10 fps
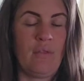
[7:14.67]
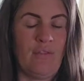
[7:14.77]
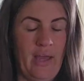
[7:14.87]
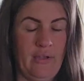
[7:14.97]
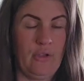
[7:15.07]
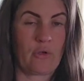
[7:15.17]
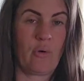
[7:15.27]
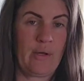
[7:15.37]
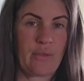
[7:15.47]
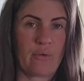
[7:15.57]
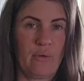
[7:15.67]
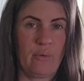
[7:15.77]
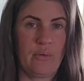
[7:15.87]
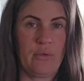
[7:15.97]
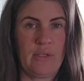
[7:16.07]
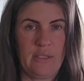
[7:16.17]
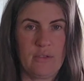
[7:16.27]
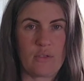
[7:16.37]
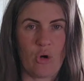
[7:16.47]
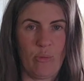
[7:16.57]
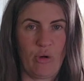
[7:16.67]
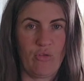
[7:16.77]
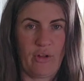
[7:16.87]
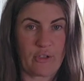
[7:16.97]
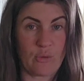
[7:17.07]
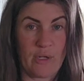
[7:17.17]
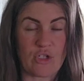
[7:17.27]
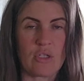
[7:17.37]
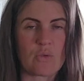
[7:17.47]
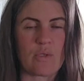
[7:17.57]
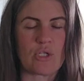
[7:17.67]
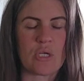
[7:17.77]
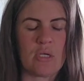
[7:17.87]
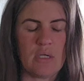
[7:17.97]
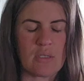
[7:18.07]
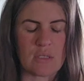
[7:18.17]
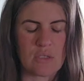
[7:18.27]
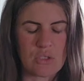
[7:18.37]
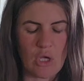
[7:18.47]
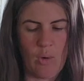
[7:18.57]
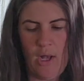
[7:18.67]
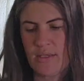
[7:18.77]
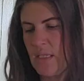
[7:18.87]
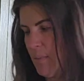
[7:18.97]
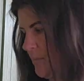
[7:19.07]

that you're going through these hormonal fluctuations, which is so awesome